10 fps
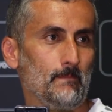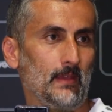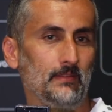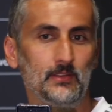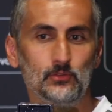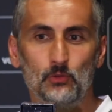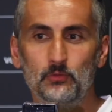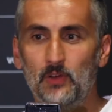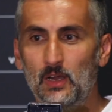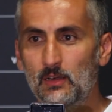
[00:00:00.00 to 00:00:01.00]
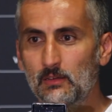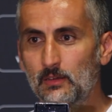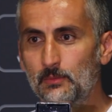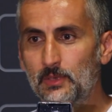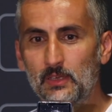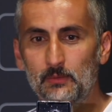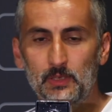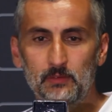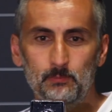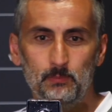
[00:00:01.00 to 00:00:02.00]
I think so far
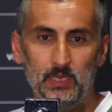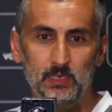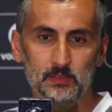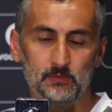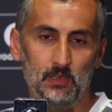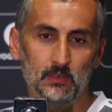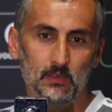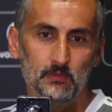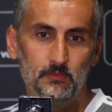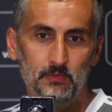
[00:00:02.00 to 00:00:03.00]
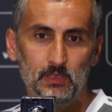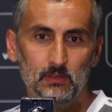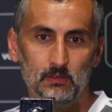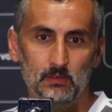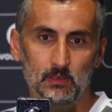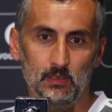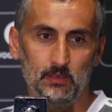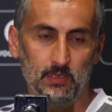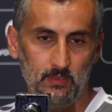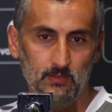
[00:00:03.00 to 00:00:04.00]
every Pirates fan can feel,
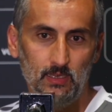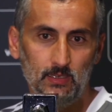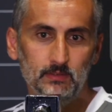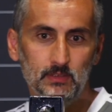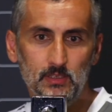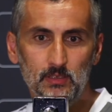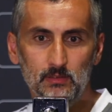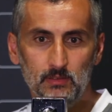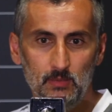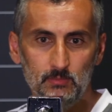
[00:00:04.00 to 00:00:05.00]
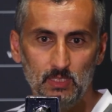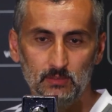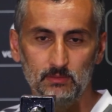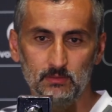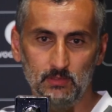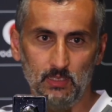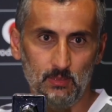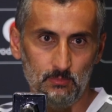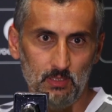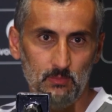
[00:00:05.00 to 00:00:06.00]
and I can guarantee them that they
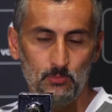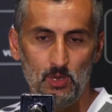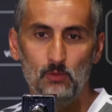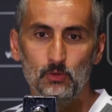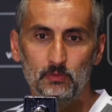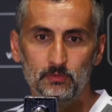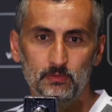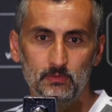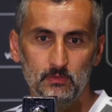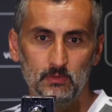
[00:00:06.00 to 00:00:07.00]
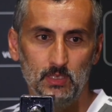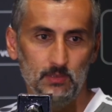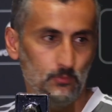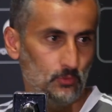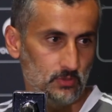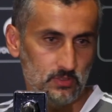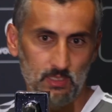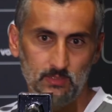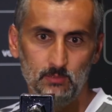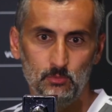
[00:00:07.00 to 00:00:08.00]
can be proud of the efforts
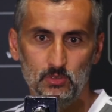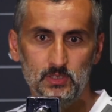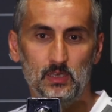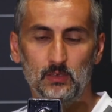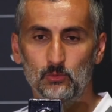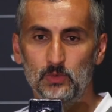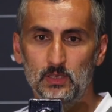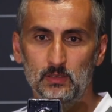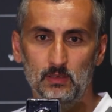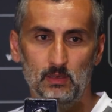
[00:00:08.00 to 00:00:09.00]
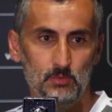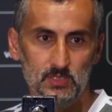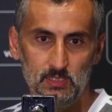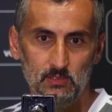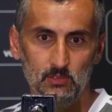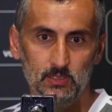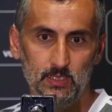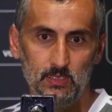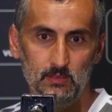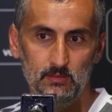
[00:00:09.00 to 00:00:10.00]
that the boys are doing every single
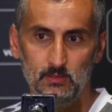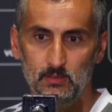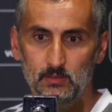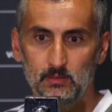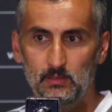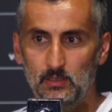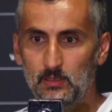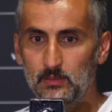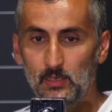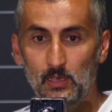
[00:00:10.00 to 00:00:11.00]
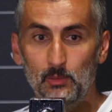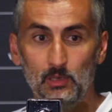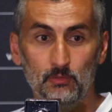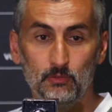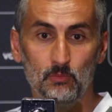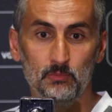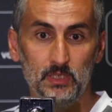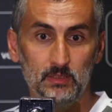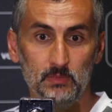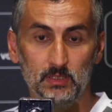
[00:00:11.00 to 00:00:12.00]
day. The level of
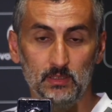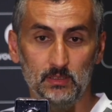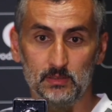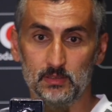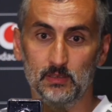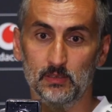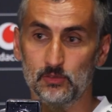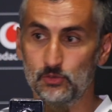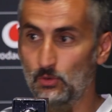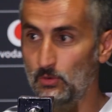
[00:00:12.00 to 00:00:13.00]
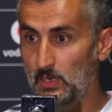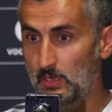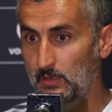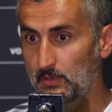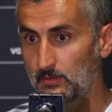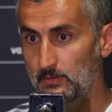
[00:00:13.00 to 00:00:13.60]
commitment, it's so high,